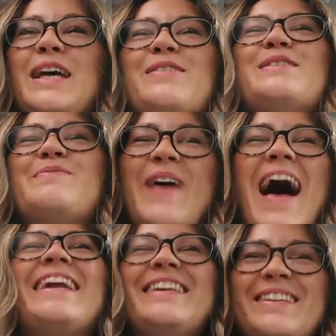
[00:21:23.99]
he was
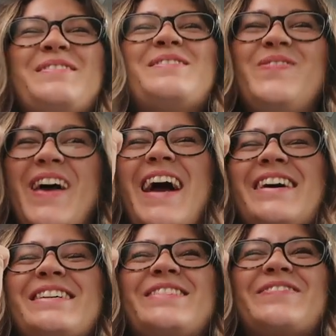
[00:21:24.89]
Bad News Bears
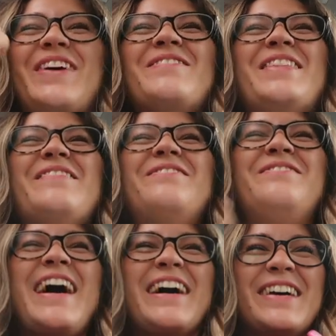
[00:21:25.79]
from the
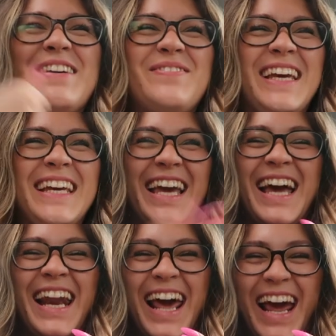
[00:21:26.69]
very
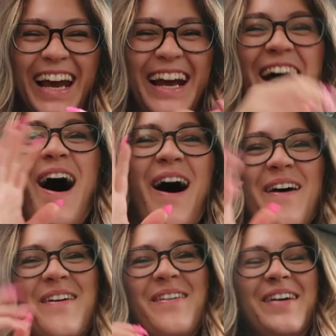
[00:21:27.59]
beginning.
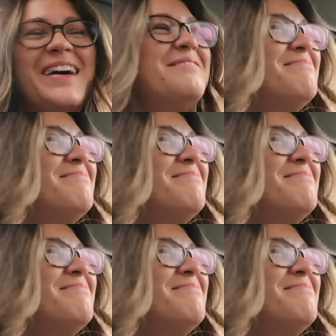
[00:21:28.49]
Oh.